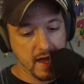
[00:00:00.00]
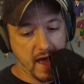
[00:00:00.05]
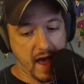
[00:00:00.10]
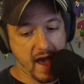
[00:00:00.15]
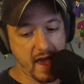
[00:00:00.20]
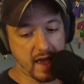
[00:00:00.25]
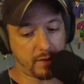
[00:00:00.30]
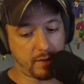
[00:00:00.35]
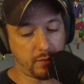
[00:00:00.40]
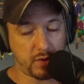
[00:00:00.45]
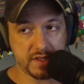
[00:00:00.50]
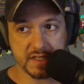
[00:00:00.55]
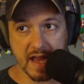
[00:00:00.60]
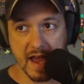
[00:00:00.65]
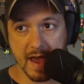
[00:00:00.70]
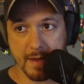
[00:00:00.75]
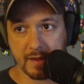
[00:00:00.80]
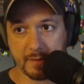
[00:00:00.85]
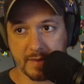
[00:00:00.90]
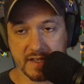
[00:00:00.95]
I was
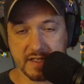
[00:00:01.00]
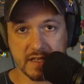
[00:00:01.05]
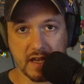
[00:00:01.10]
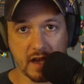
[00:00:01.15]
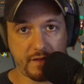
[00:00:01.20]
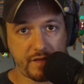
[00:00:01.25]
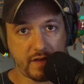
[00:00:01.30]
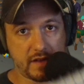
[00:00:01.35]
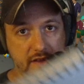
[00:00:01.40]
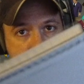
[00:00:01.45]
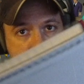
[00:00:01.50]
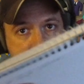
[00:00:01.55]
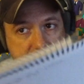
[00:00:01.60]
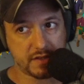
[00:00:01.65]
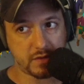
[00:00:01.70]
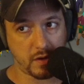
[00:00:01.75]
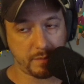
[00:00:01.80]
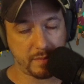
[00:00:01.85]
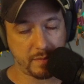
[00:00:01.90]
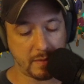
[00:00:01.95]
timing myself in the
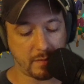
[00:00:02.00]
Discord.